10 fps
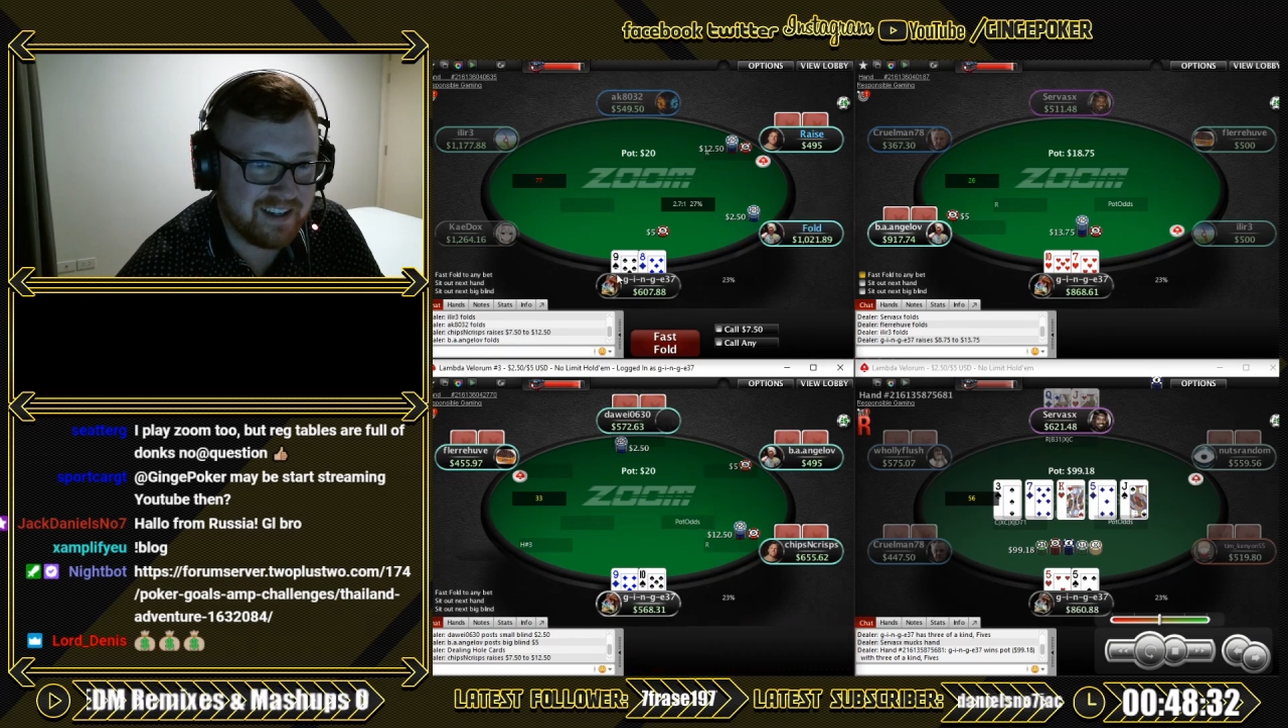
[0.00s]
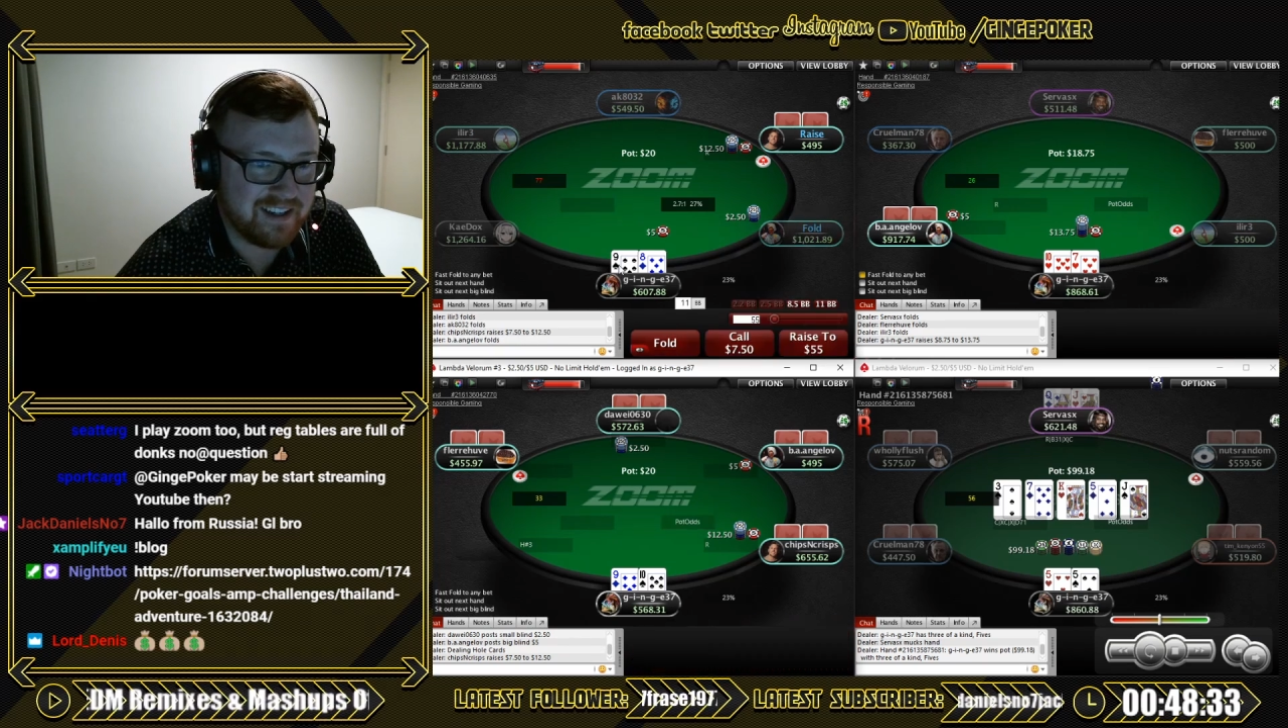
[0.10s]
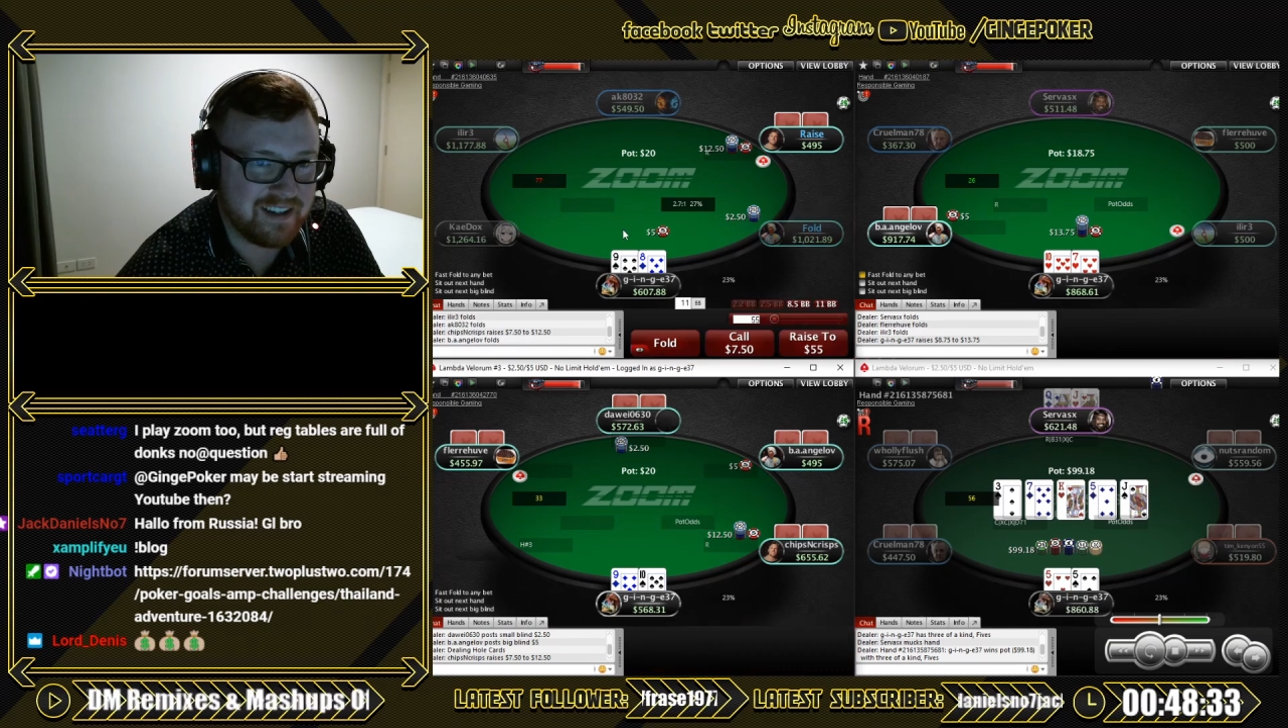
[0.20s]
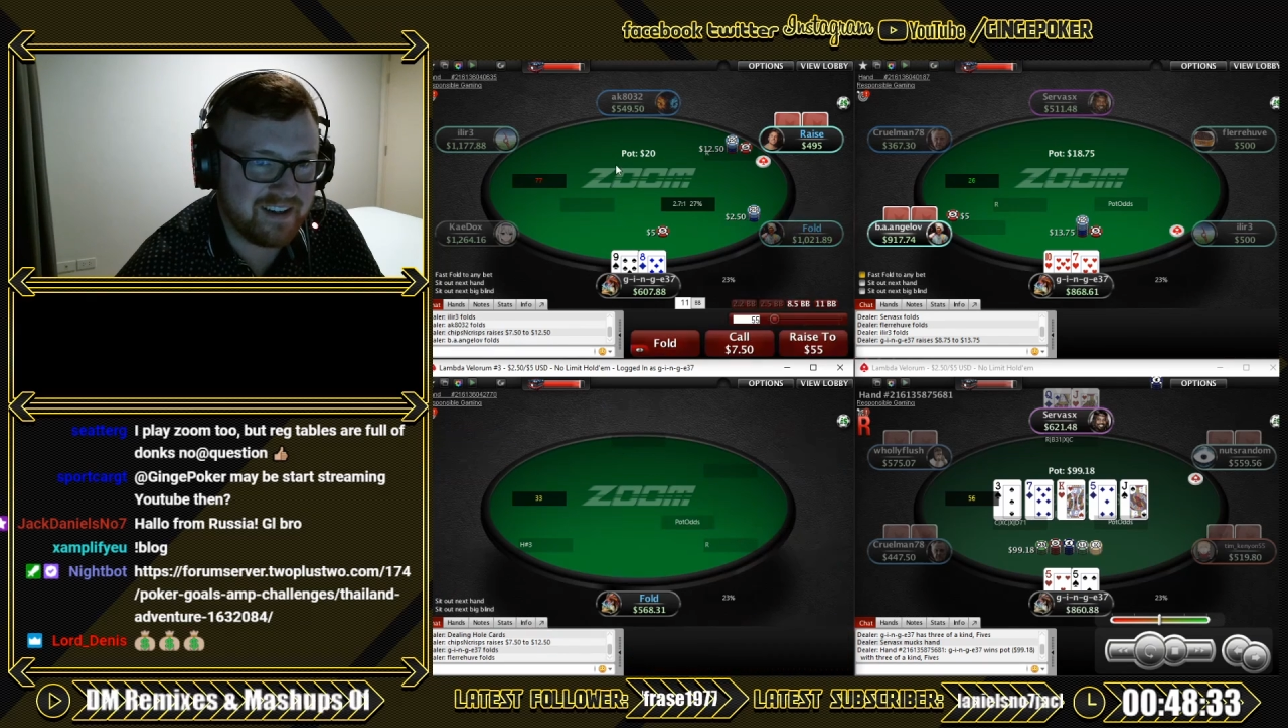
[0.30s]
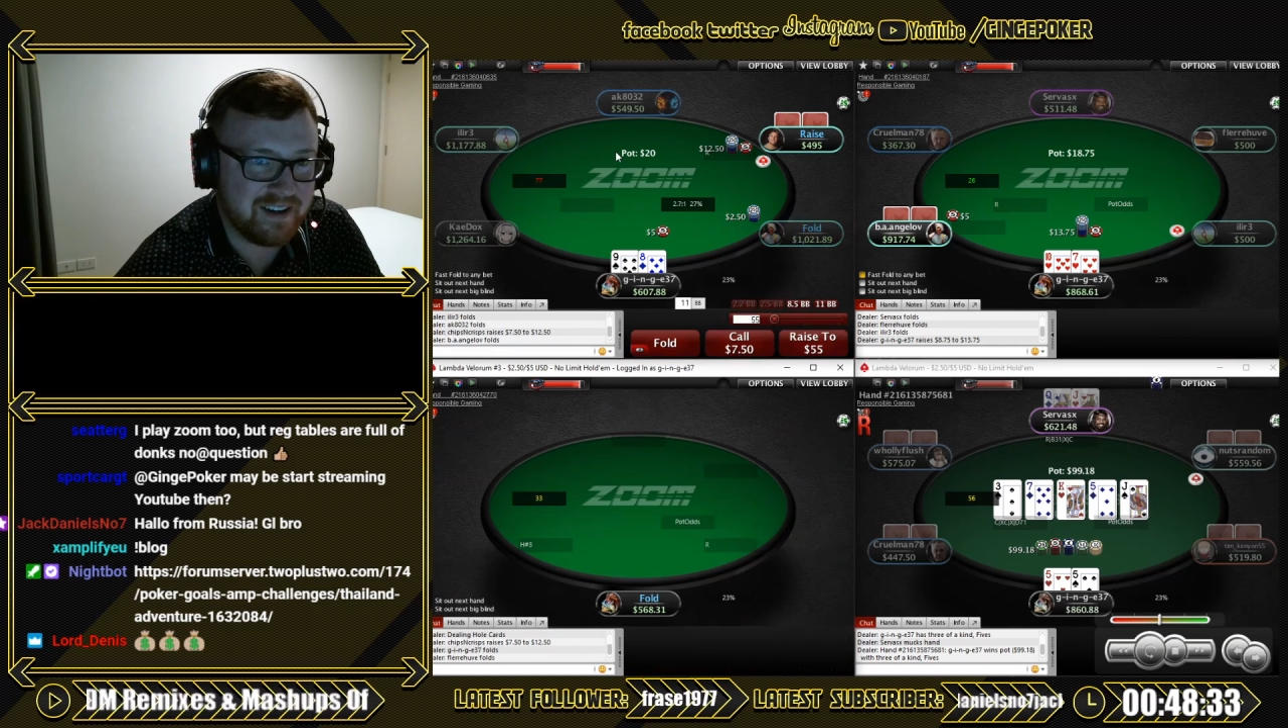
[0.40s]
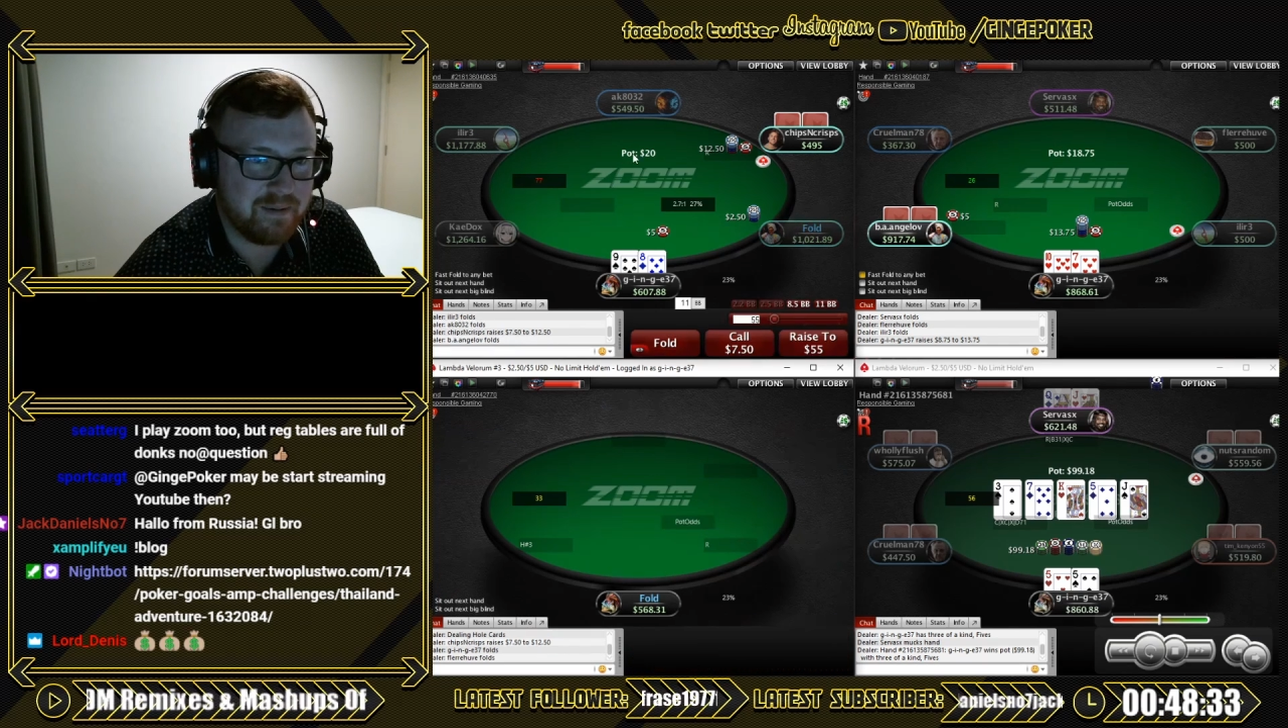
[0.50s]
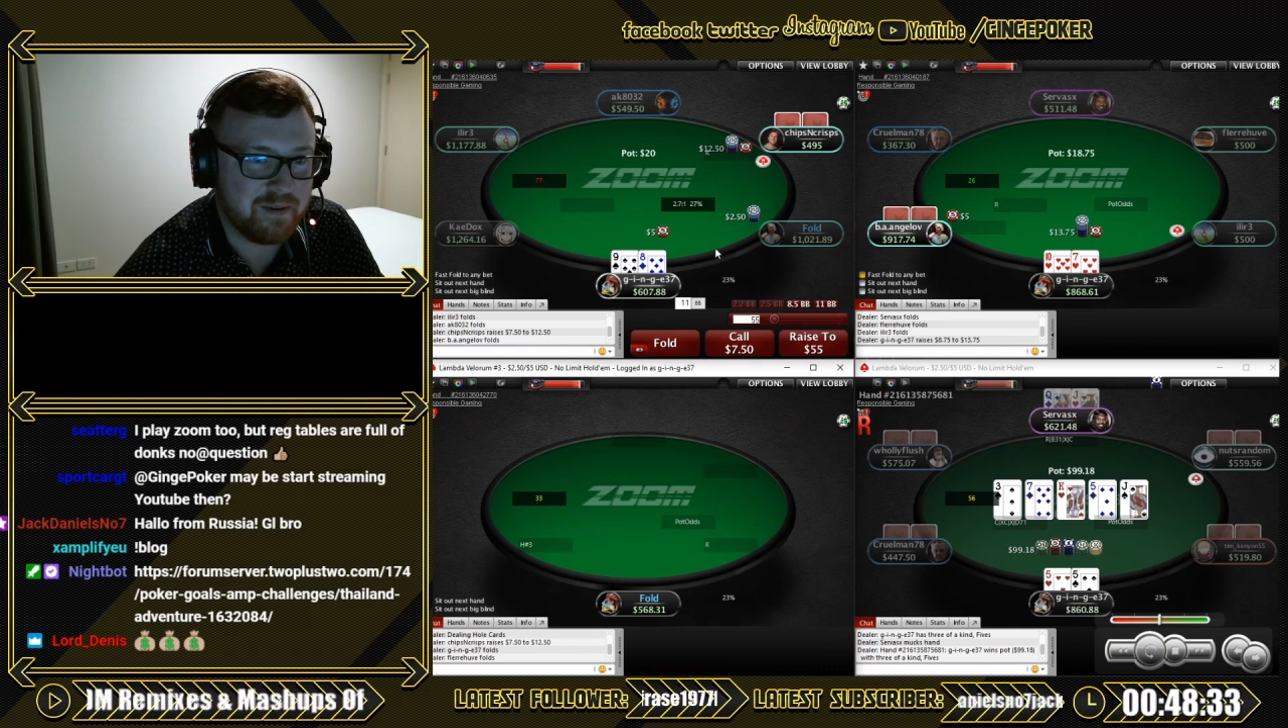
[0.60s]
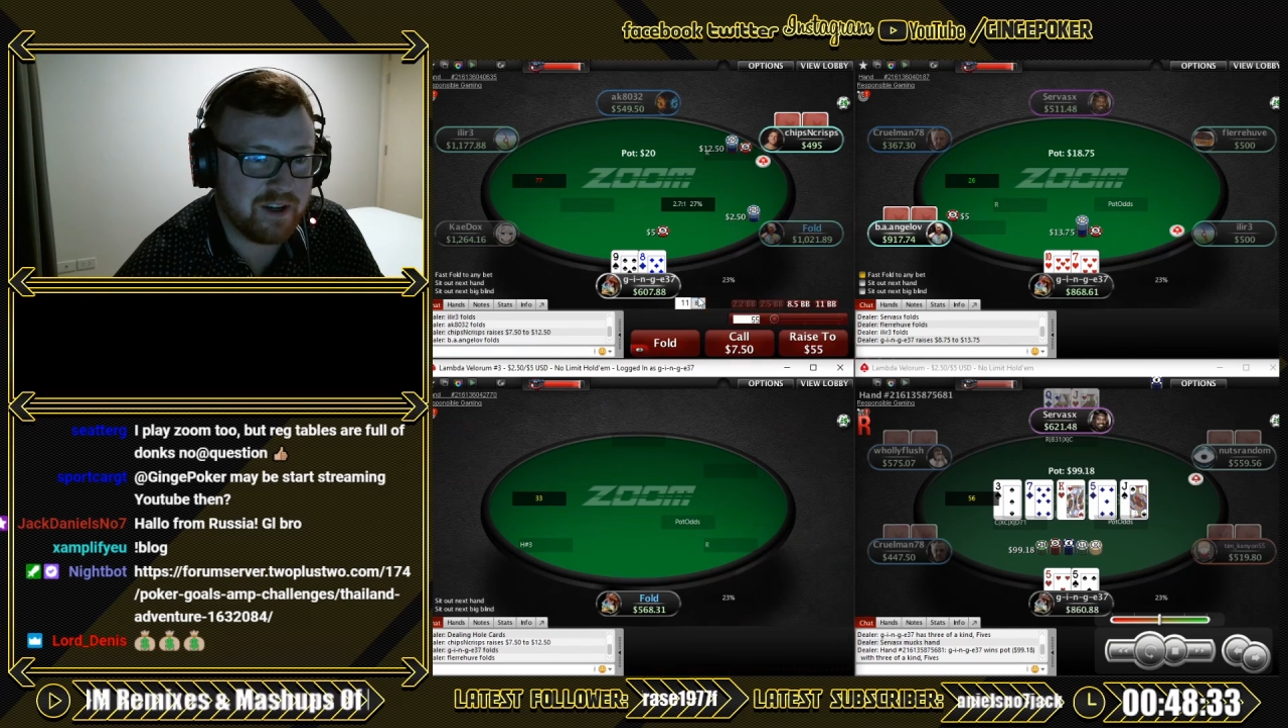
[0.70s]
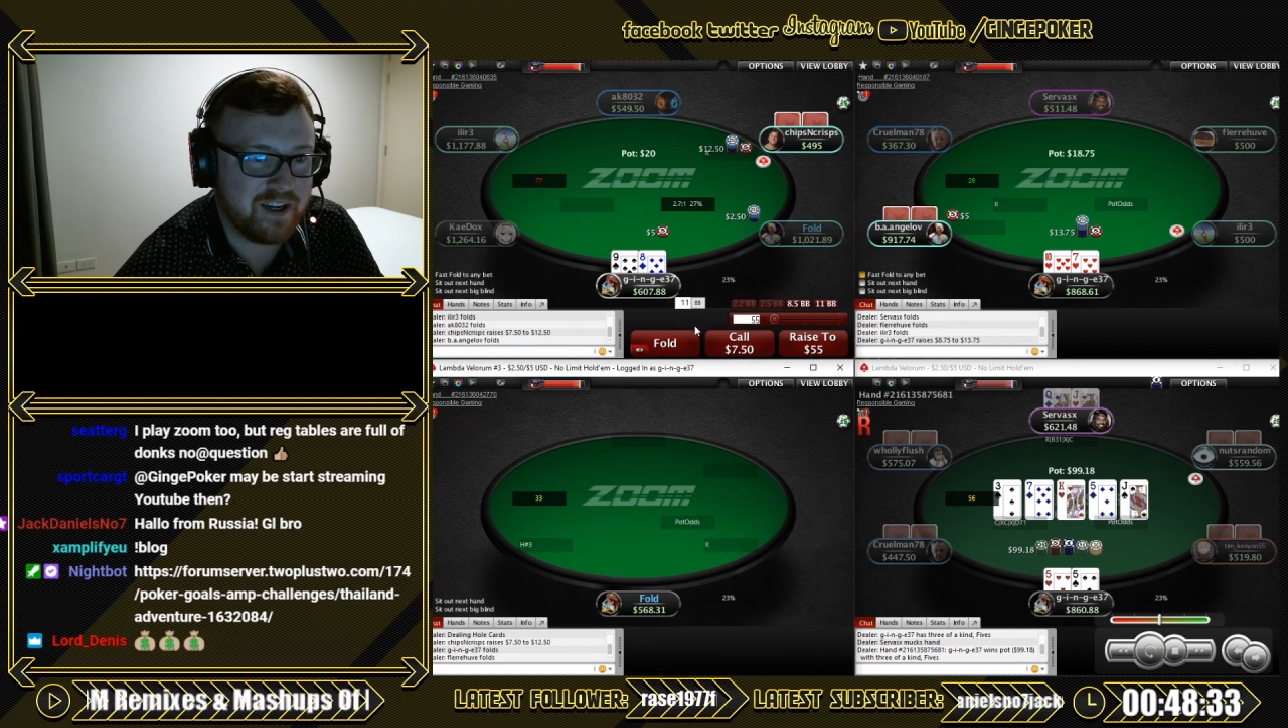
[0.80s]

I'm gonna